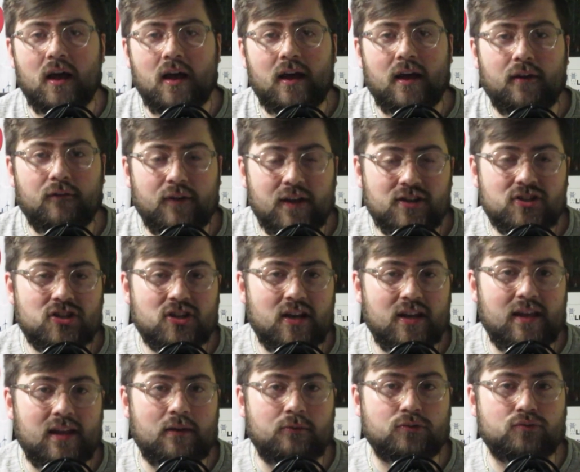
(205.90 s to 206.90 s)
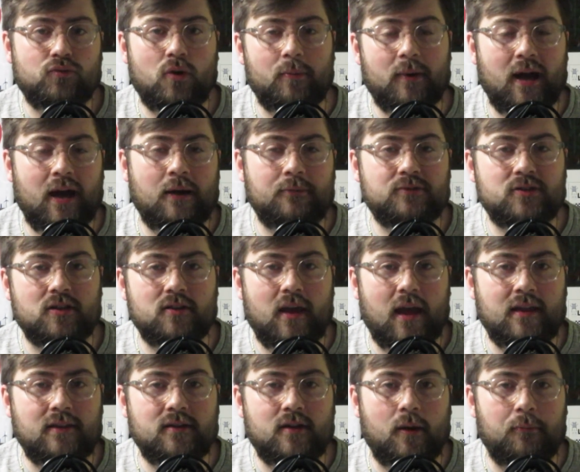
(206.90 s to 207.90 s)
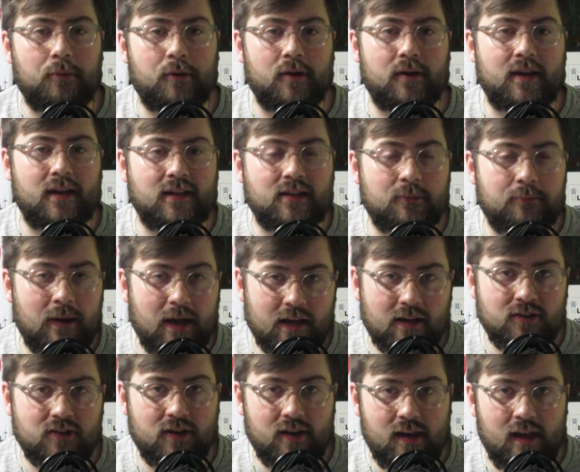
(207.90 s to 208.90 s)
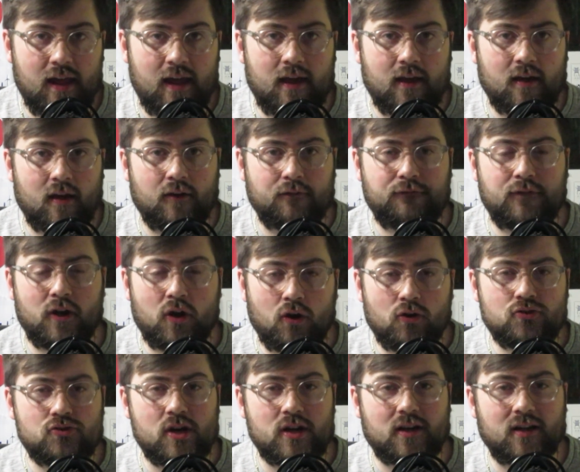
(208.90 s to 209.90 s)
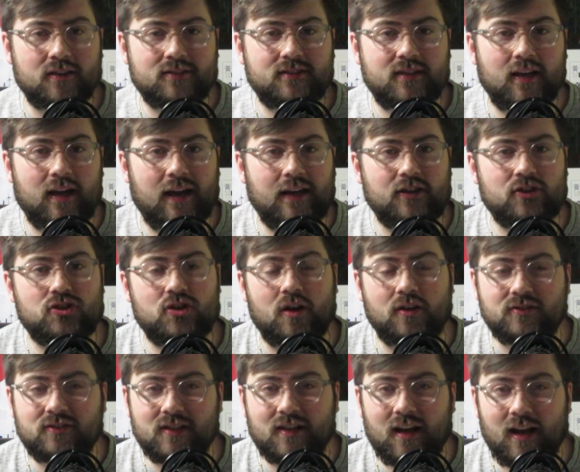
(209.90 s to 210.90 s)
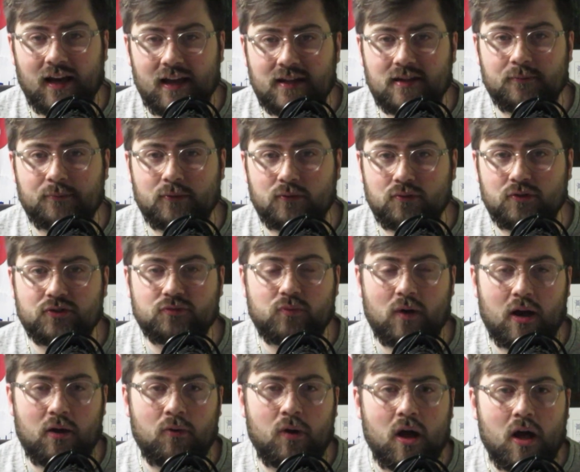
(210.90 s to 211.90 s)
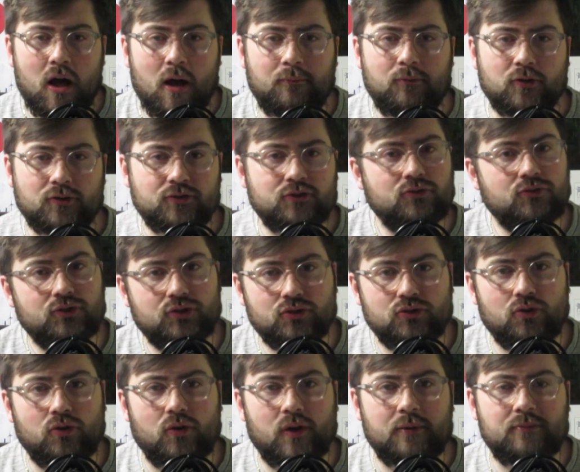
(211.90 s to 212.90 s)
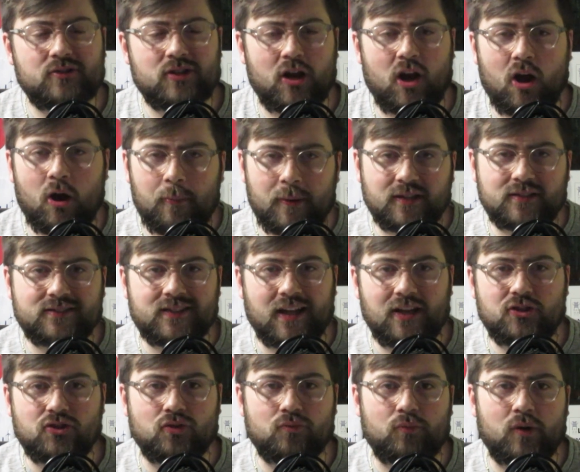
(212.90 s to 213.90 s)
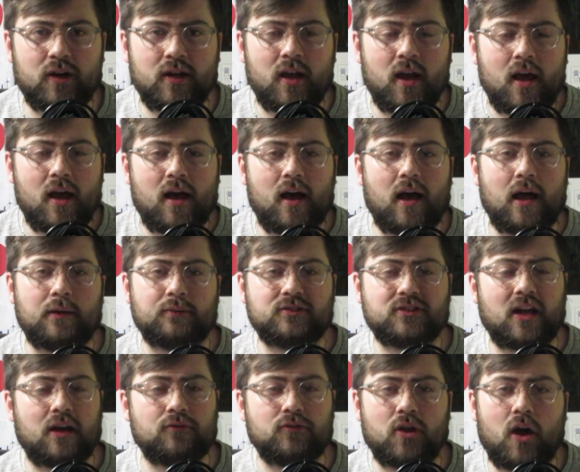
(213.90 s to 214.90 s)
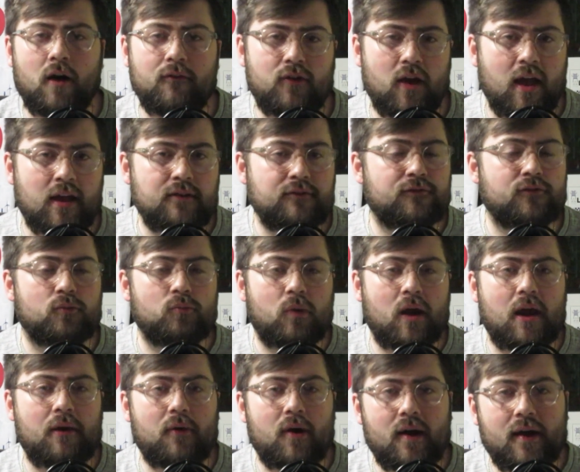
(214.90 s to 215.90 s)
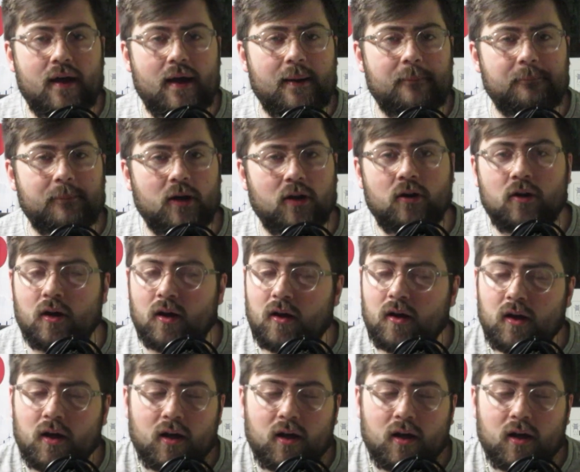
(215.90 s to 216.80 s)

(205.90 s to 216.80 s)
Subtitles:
And eventually it was Robert Apter that ended up putting it in the back of the net. I think Andre Garcia had a chance to clear the ball as well. I'm not too sure. He was a little bit stationary. It was down the other end from where I am. But look,